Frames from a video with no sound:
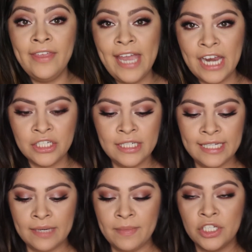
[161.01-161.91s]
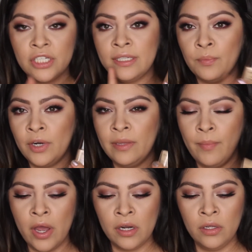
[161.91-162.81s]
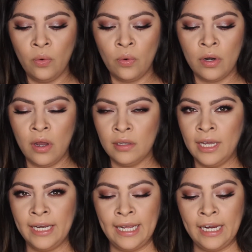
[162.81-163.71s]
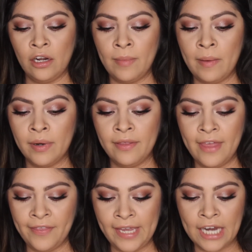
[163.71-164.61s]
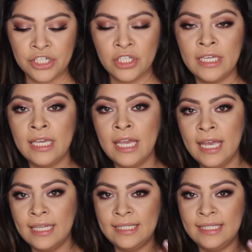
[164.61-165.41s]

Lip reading: They actually did mention somewhere in the bottle or online, I can't remember, that they actually